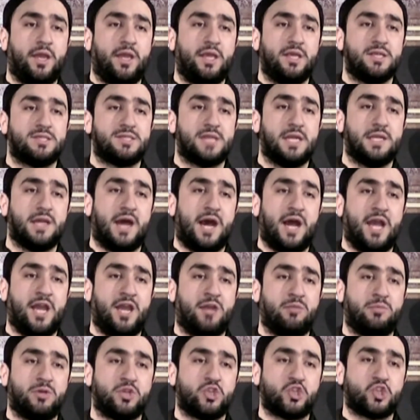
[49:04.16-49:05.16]
He said, I
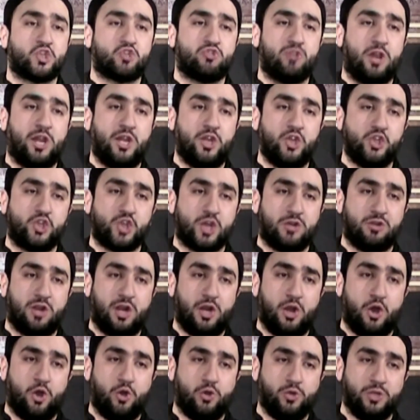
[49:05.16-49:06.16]
am a stranger
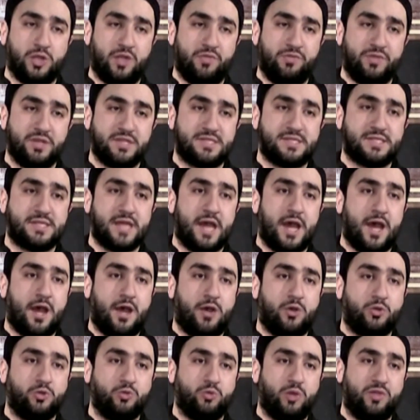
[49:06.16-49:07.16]
alone in this
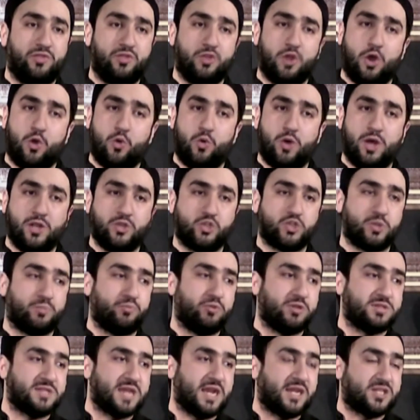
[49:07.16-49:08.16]
town with no one to
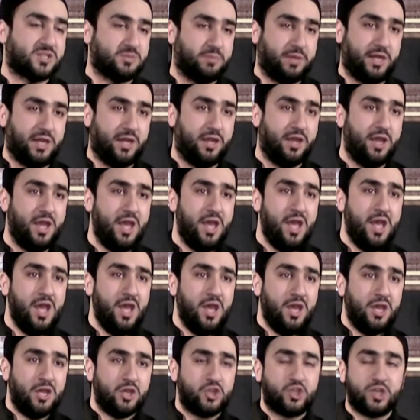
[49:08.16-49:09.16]
protect me.
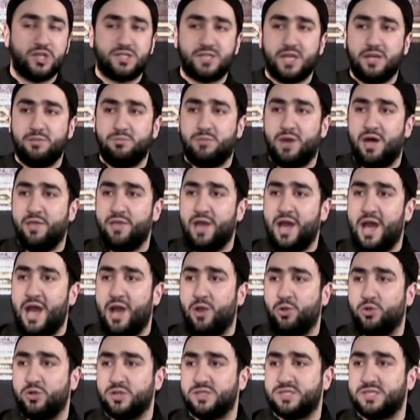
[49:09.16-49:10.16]
She said, mother,
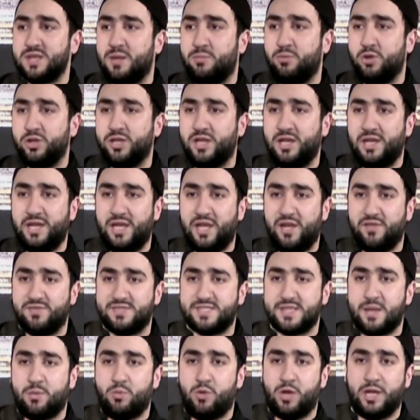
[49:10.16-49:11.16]
how could somebody leave
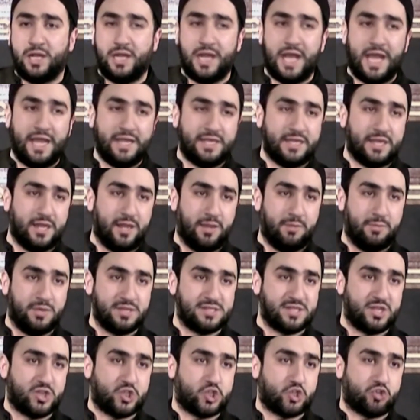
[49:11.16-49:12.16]
someone like him
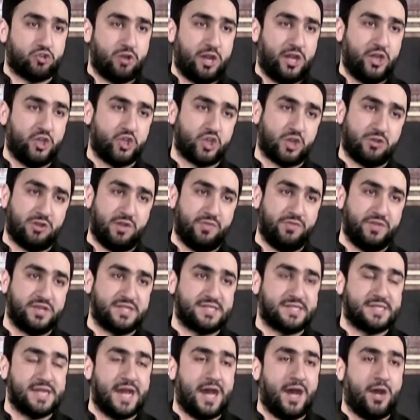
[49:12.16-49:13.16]
as a stranger in
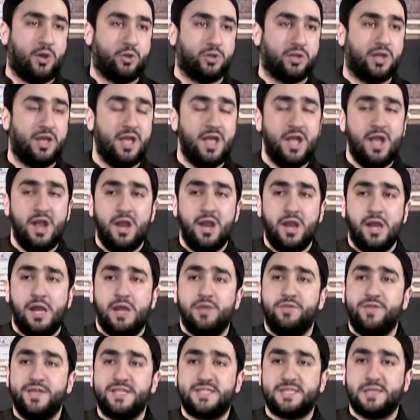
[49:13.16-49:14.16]
this town?
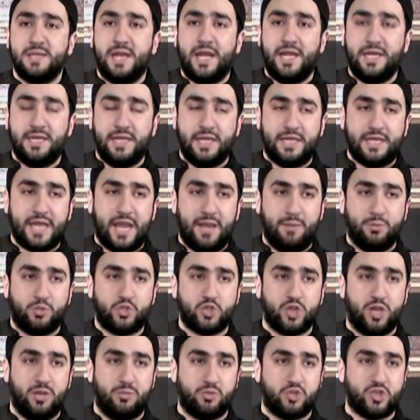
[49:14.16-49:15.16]
This lady came
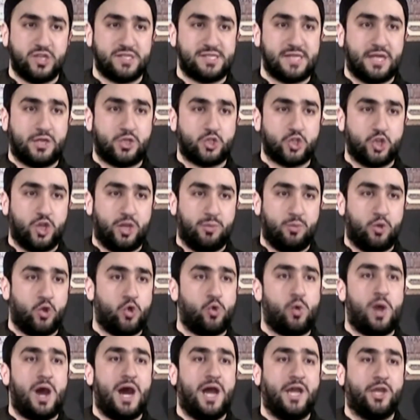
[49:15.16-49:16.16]
to him. She said to him,
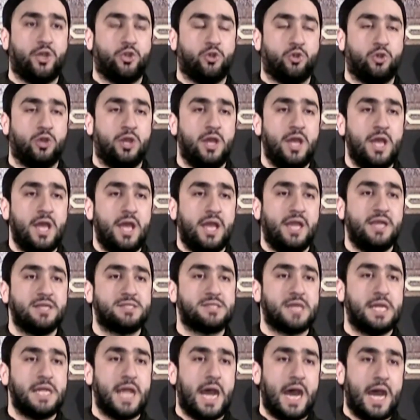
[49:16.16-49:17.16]
who are you? He
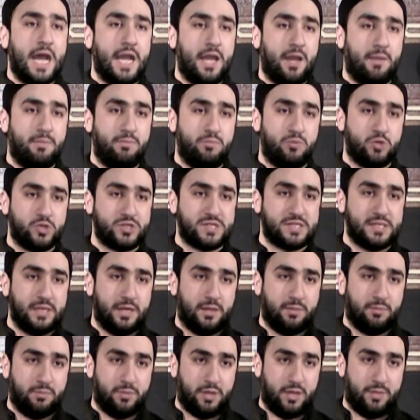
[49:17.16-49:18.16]
said, I am
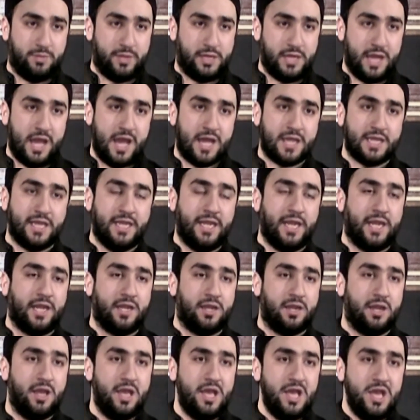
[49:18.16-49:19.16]
Muslim ibn
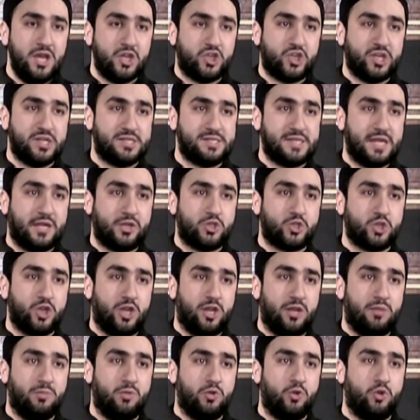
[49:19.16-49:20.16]
Aqeel. She said to
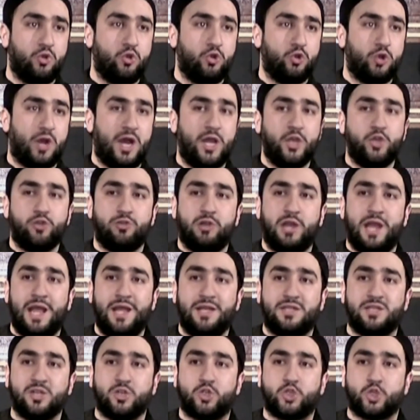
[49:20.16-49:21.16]
him, who are you
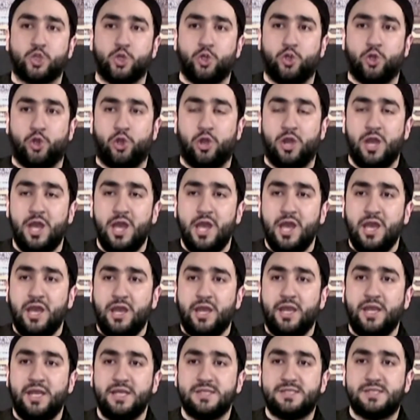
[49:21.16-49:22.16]
related to?
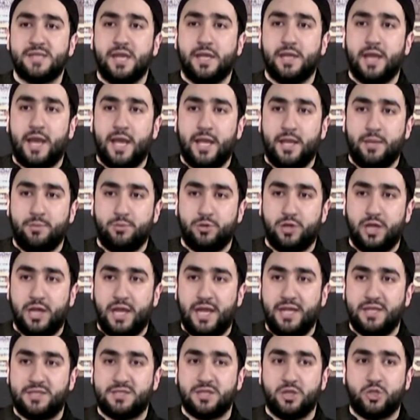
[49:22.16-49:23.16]
He said, I am
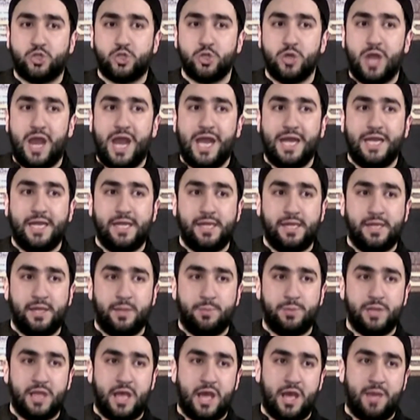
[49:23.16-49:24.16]
related to Ali
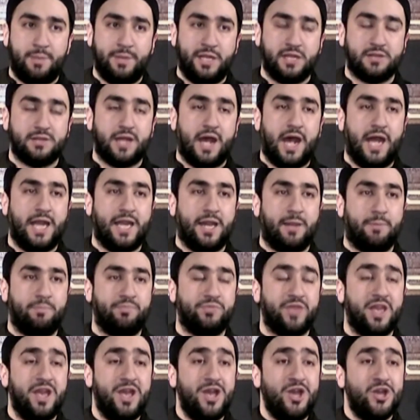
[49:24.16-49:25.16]
ibn Abi
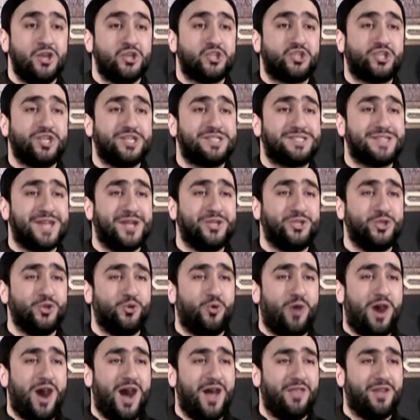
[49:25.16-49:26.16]
Talib. She said,
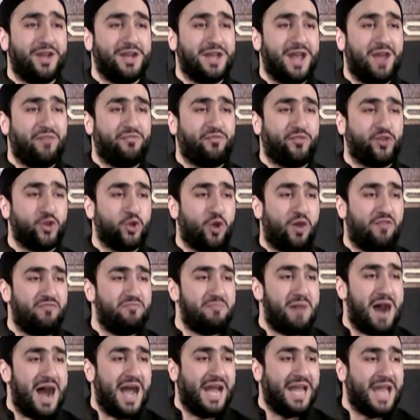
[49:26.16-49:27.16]
you are the nephew of
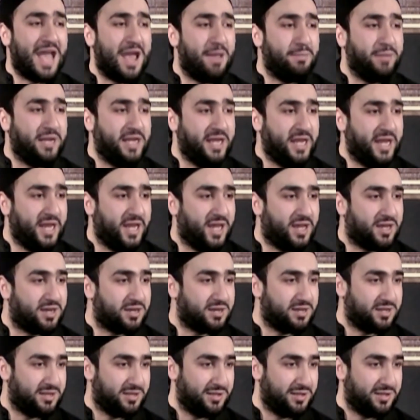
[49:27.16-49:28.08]
my Amir?